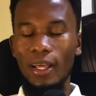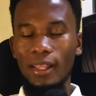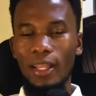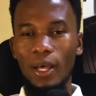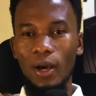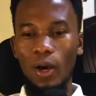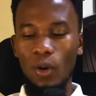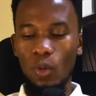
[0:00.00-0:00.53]

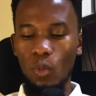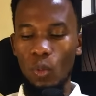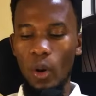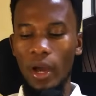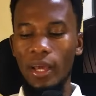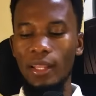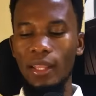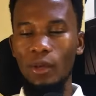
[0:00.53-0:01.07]
that
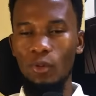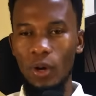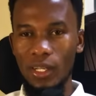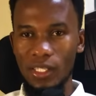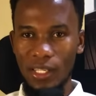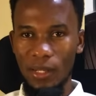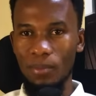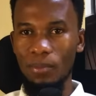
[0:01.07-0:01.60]
why they
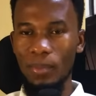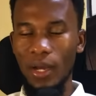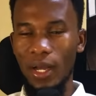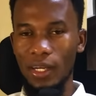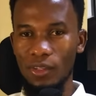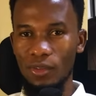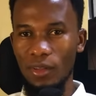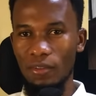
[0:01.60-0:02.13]
want him
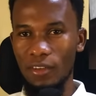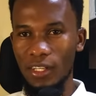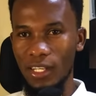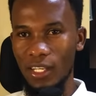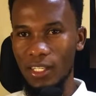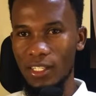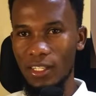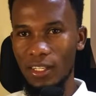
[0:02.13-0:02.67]
back to the
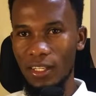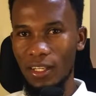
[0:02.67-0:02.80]
village.